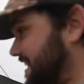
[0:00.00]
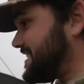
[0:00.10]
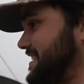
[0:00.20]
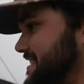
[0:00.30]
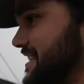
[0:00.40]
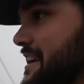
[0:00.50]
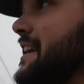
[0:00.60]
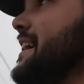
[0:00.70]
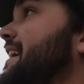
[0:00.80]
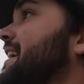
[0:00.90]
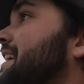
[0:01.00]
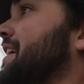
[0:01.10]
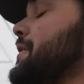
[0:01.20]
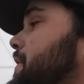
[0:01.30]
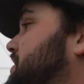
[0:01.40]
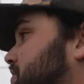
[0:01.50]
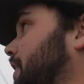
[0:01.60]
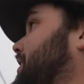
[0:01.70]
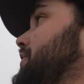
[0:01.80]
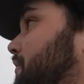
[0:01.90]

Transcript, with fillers: This is we struggled the